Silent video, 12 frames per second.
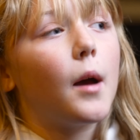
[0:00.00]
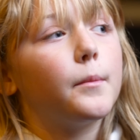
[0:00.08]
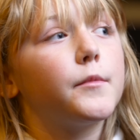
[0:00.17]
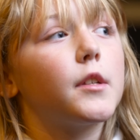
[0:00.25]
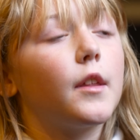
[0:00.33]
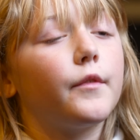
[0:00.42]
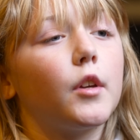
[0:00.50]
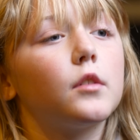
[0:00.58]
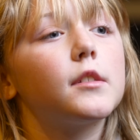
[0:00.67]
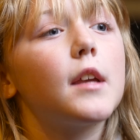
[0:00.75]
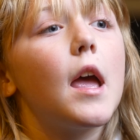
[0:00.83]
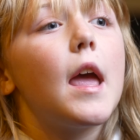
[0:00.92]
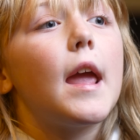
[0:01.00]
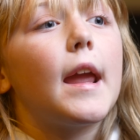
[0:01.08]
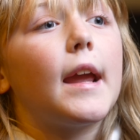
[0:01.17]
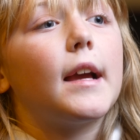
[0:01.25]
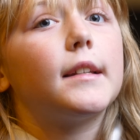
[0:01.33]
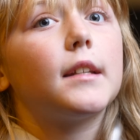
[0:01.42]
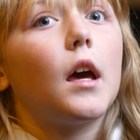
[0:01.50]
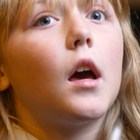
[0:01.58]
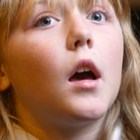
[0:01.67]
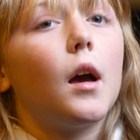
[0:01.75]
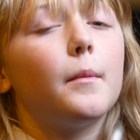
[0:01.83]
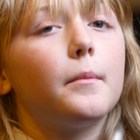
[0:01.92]
to the fields, and
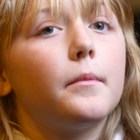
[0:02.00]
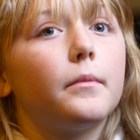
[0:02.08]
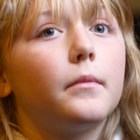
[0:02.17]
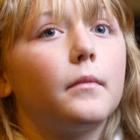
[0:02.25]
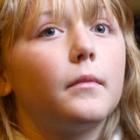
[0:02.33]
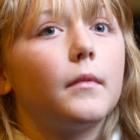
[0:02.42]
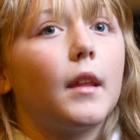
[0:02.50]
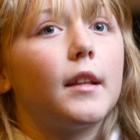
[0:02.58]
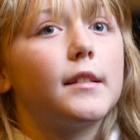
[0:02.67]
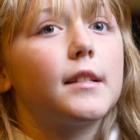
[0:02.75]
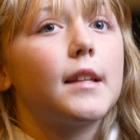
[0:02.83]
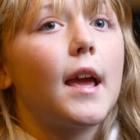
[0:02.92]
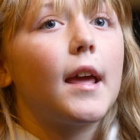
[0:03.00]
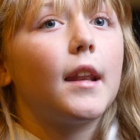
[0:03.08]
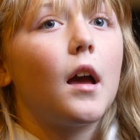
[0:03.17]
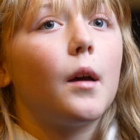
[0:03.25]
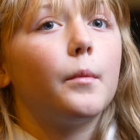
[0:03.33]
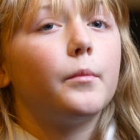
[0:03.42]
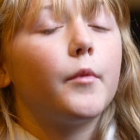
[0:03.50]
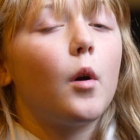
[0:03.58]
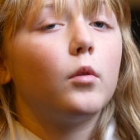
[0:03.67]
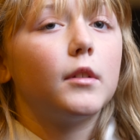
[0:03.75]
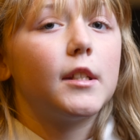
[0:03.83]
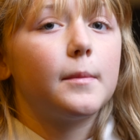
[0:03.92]
instead the
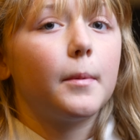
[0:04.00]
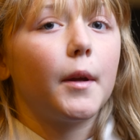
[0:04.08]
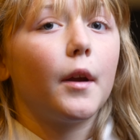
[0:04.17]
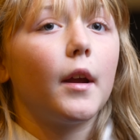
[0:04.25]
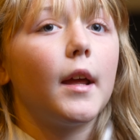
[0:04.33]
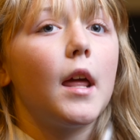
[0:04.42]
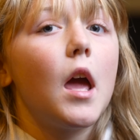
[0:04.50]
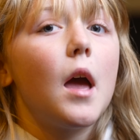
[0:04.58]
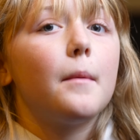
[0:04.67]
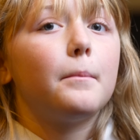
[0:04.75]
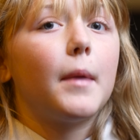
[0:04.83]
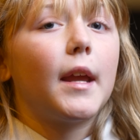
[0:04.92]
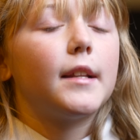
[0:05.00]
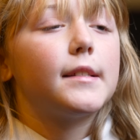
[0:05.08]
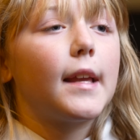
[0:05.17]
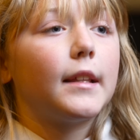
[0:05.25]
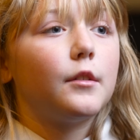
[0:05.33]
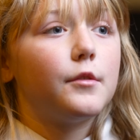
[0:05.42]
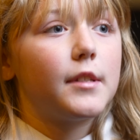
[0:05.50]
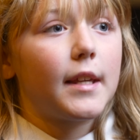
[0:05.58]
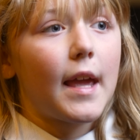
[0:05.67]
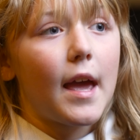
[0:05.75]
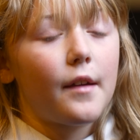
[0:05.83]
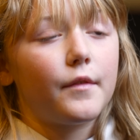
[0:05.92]
Holy Spirit made St. Lucy
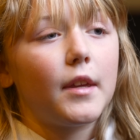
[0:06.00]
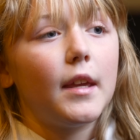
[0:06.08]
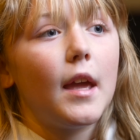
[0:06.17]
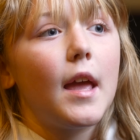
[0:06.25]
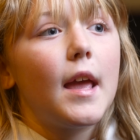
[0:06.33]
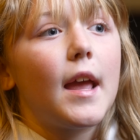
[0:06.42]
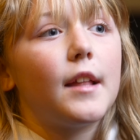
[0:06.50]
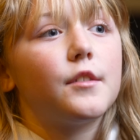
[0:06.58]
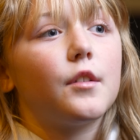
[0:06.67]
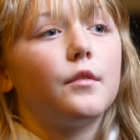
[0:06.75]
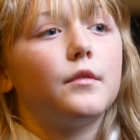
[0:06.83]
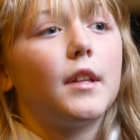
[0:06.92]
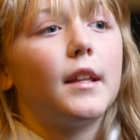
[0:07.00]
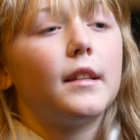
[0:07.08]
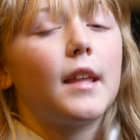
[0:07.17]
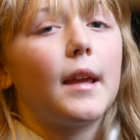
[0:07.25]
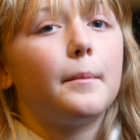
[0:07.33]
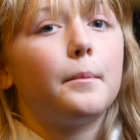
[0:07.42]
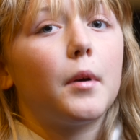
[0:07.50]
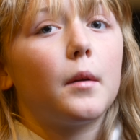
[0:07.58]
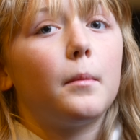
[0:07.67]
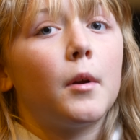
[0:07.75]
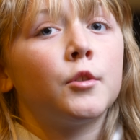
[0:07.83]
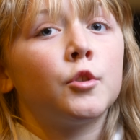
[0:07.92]
heavy, and so then they put a
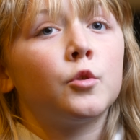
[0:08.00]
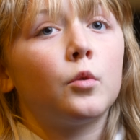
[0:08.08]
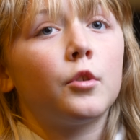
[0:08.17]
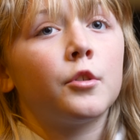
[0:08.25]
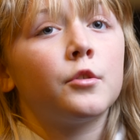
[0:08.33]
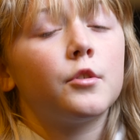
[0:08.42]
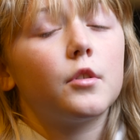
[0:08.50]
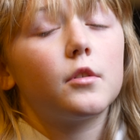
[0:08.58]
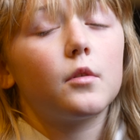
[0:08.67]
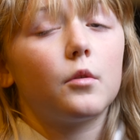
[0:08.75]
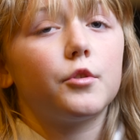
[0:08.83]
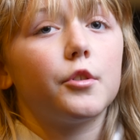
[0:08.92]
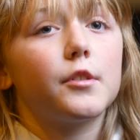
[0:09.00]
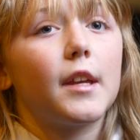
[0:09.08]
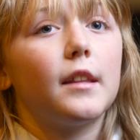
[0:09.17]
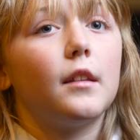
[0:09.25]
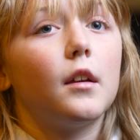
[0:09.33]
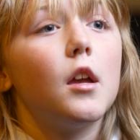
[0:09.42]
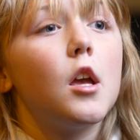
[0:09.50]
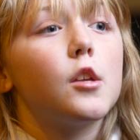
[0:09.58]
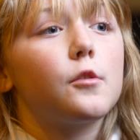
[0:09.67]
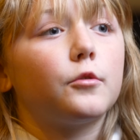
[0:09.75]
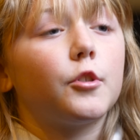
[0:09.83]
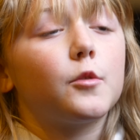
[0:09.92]
bunch of soldiers, and the
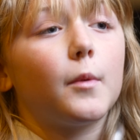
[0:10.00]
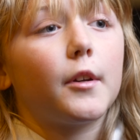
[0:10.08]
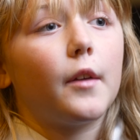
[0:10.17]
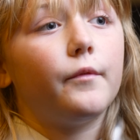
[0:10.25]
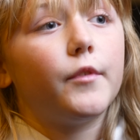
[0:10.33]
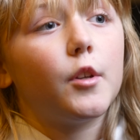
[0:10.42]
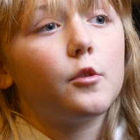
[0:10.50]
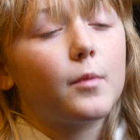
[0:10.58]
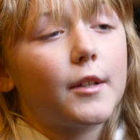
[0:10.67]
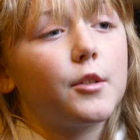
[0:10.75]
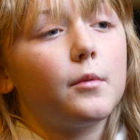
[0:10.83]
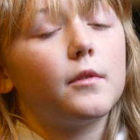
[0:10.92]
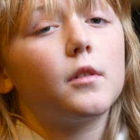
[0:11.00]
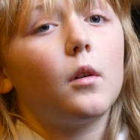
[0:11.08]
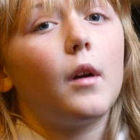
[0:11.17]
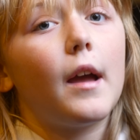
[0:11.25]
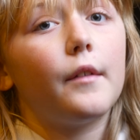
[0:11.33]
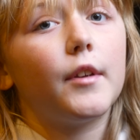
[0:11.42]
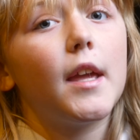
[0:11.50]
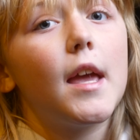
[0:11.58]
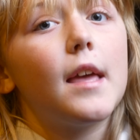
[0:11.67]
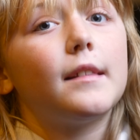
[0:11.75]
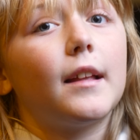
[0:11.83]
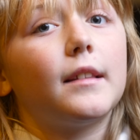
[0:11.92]
soldiers were confused why she was so heavy
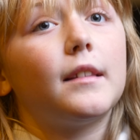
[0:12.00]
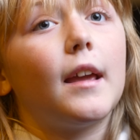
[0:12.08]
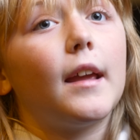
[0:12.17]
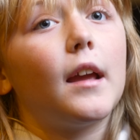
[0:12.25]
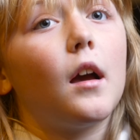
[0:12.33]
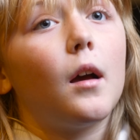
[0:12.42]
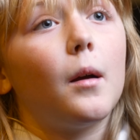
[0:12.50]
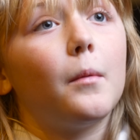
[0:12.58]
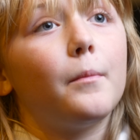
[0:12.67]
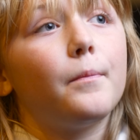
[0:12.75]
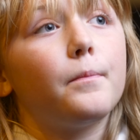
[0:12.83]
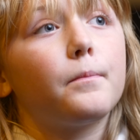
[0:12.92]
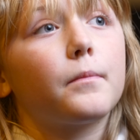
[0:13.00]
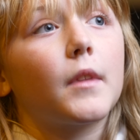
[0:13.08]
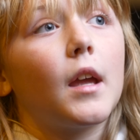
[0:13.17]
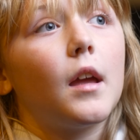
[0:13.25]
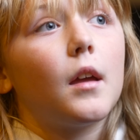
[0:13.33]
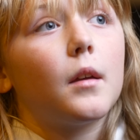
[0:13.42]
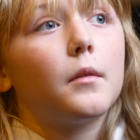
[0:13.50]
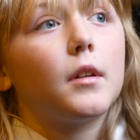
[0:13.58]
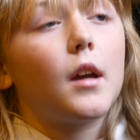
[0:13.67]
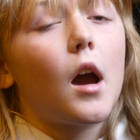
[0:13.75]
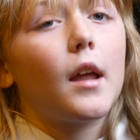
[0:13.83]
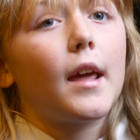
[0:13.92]
that they
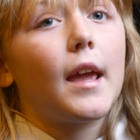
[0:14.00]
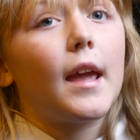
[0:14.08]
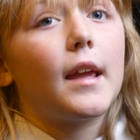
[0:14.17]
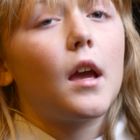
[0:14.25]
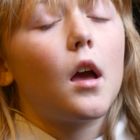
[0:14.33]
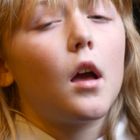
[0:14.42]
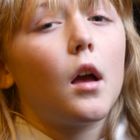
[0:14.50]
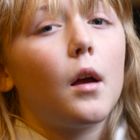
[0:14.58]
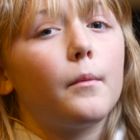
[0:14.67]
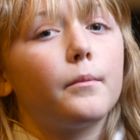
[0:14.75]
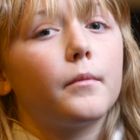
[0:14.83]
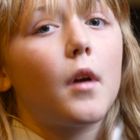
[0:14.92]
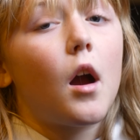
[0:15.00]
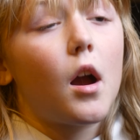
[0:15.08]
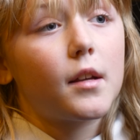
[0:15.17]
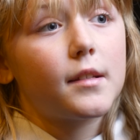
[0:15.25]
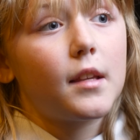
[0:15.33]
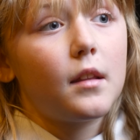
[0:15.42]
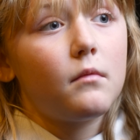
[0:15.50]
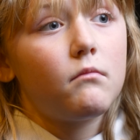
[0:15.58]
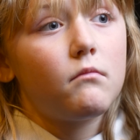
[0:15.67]
got a oxen,